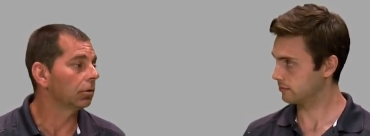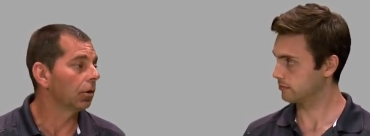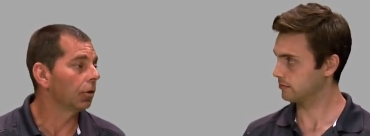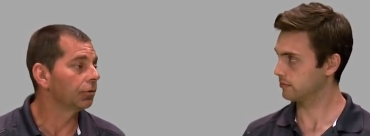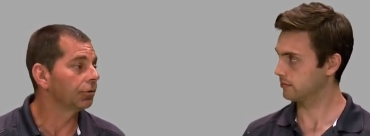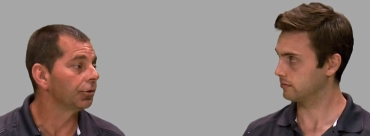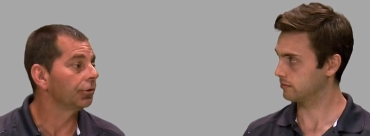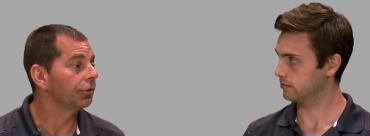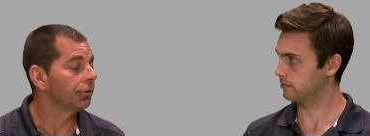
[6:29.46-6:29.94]

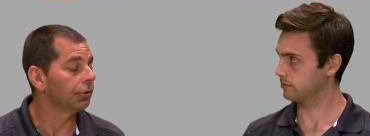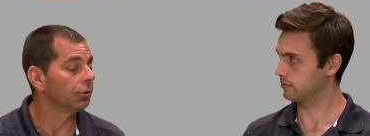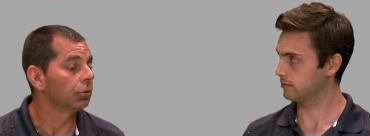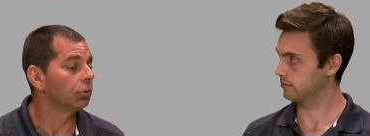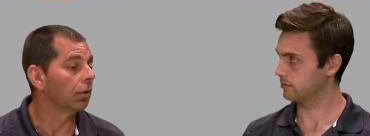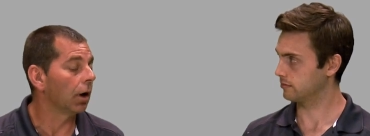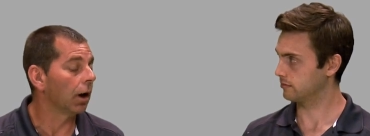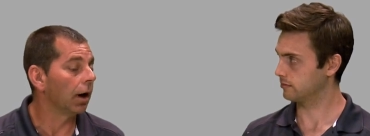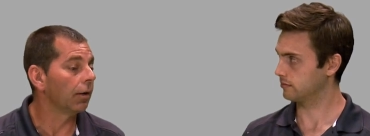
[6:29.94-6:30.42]
Speaker 1: closer
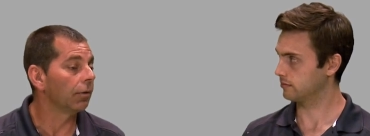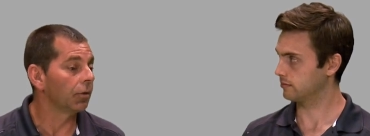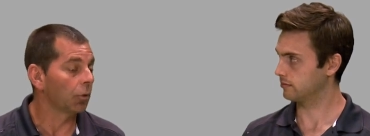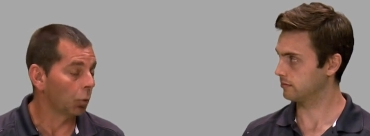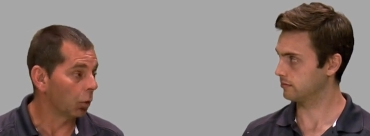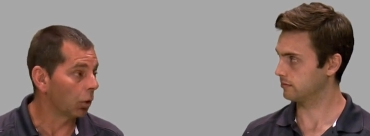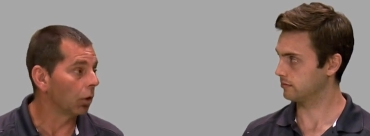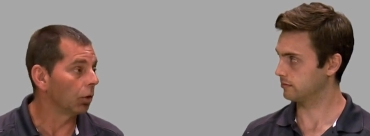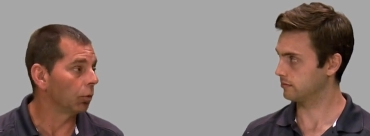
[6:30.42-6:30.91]
to uh,
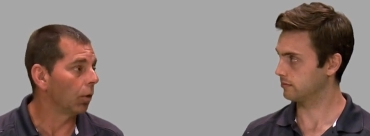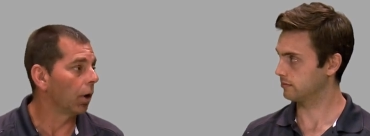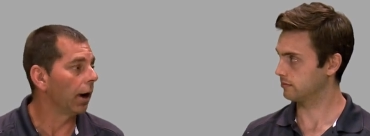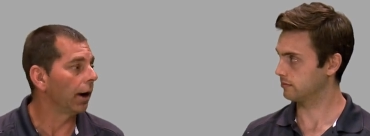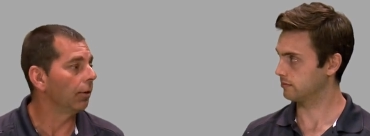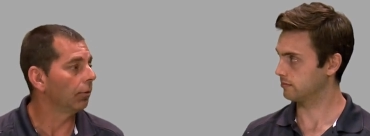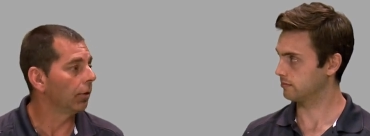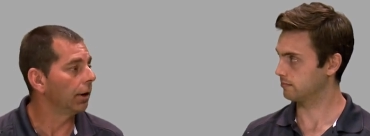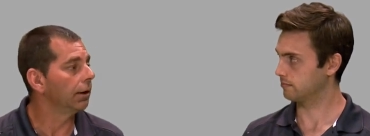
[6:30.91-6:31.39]
the
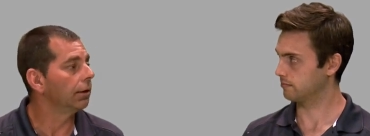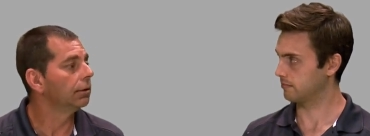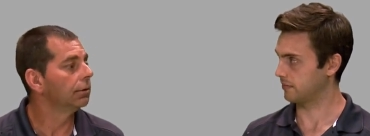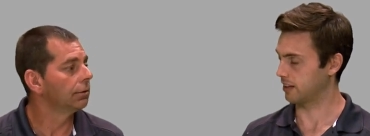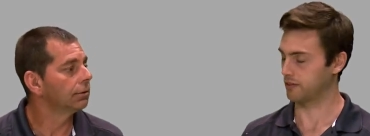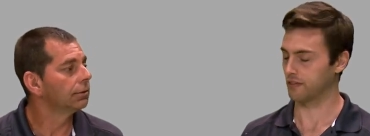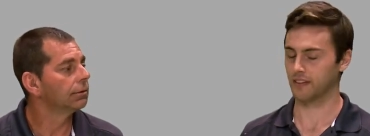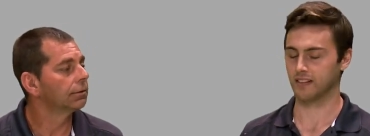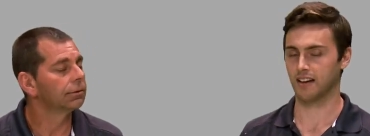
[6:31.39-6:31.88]
worldwide
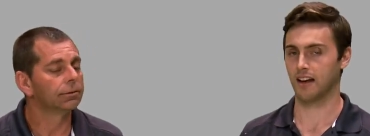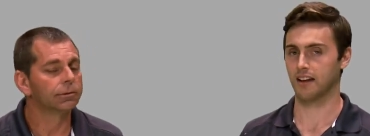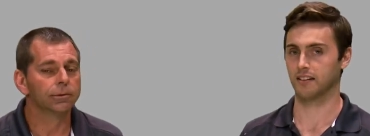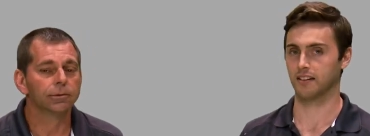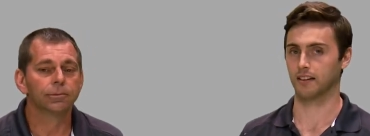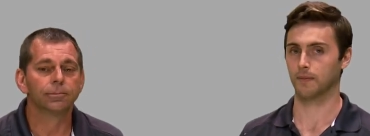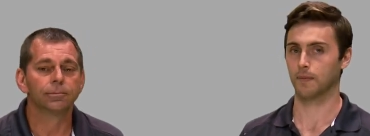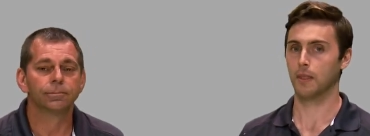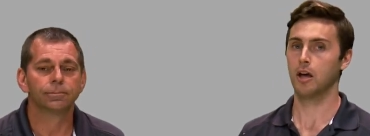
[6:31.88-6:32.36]
one. That's
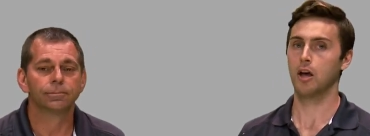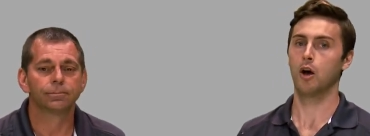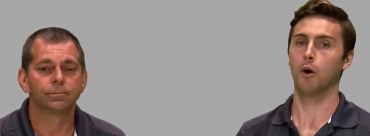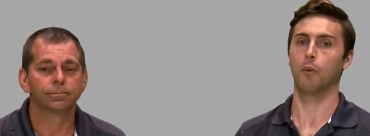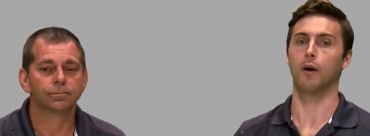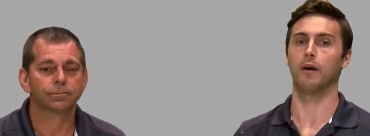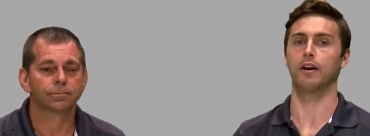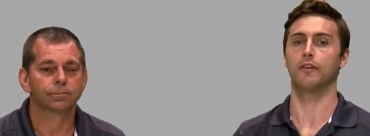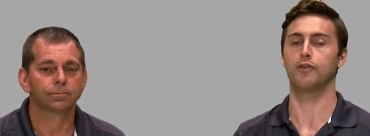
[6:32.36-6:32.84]
fantastic.
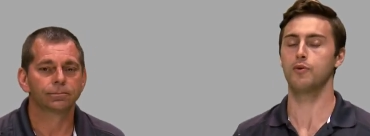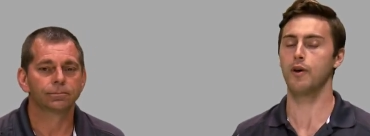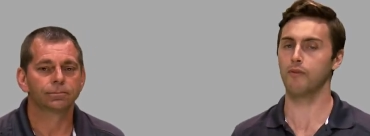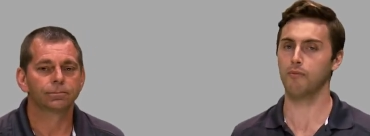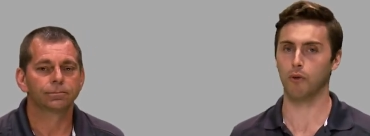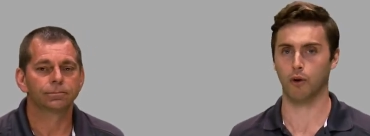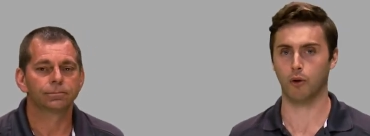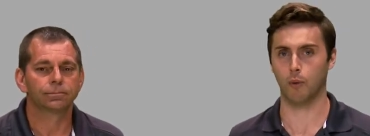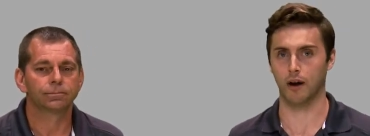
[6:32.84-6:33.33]
Speaker 2: Well, if you
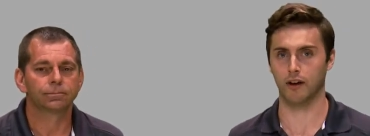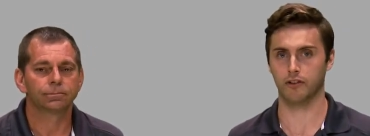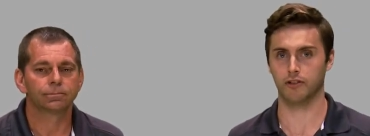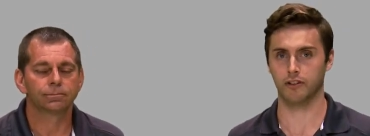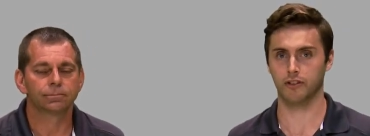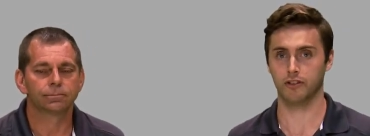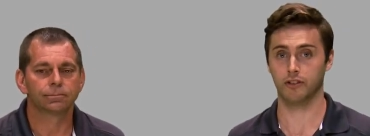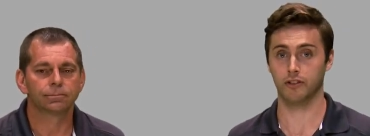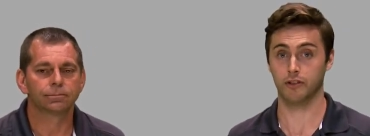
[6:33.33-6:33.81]
have more
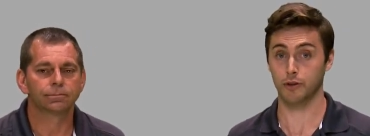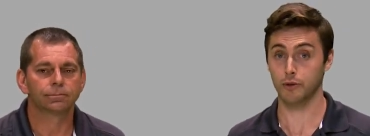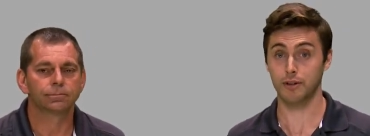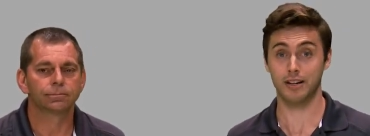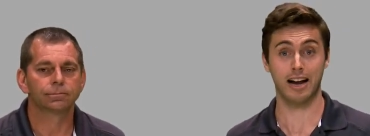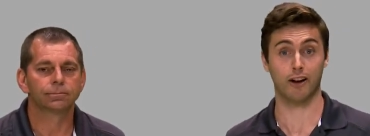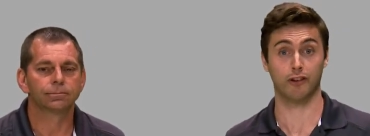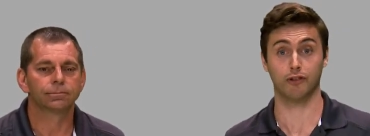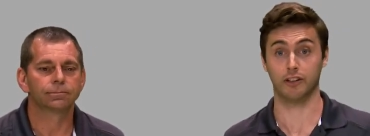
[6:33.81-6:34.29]
questions,
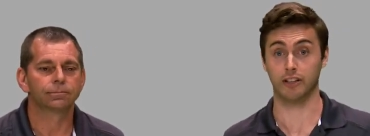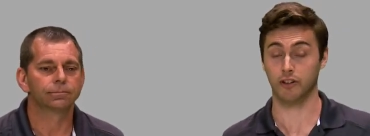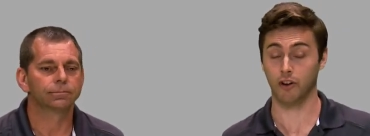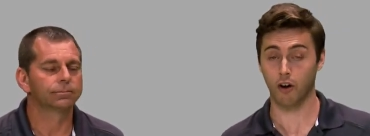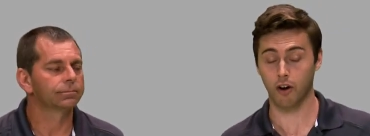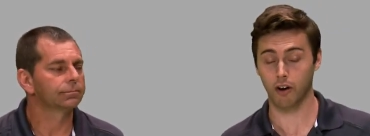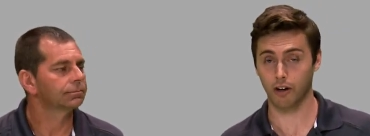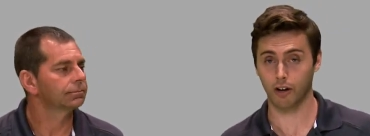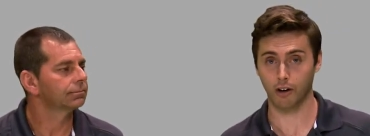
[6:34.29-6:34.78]
you can actually
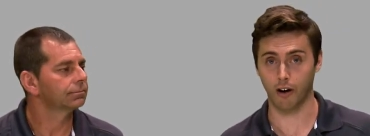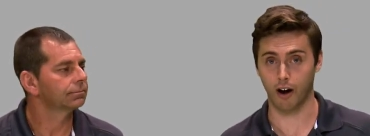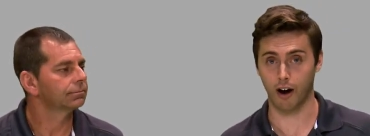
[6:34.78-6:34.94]
call our